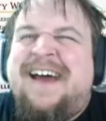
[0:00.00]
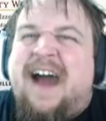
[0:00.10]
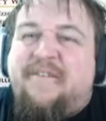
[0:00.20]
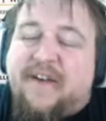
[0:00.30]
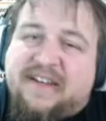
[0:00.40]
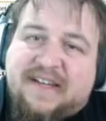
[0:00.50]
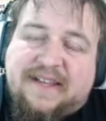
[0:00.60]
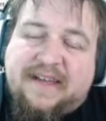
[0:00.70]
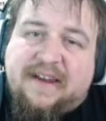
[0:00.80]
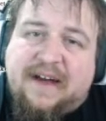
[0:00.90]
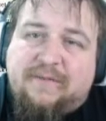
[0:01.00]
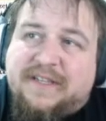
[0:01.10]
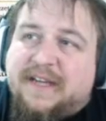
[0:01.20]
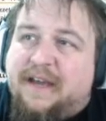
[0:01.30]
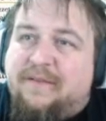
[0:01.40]
I forgot to click it on
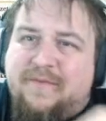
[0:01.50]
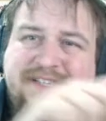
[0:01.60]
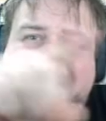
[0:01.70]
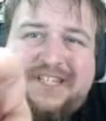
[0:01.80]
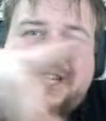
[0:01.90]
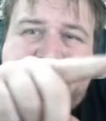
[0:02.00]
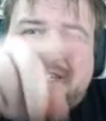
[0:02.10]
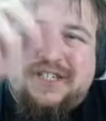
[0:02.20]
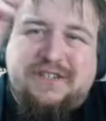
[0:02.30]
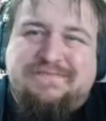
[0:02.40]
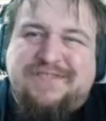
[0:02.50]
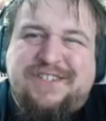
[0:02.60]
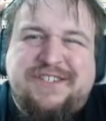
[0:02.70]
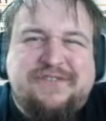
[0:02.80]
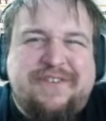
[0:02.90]
once I once I changed
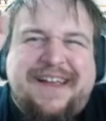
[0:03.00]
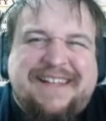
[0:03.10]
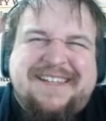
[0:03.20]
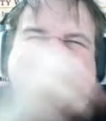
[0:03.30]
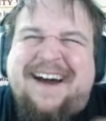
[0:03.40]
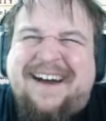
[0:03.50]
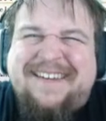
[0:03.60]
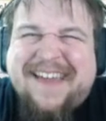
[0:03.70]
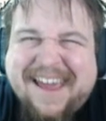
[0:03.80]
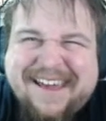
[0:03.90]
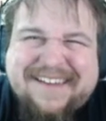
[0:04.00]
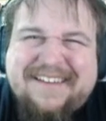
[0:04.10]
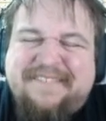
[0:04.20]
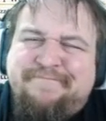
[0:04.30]
screens. Ah, dang it.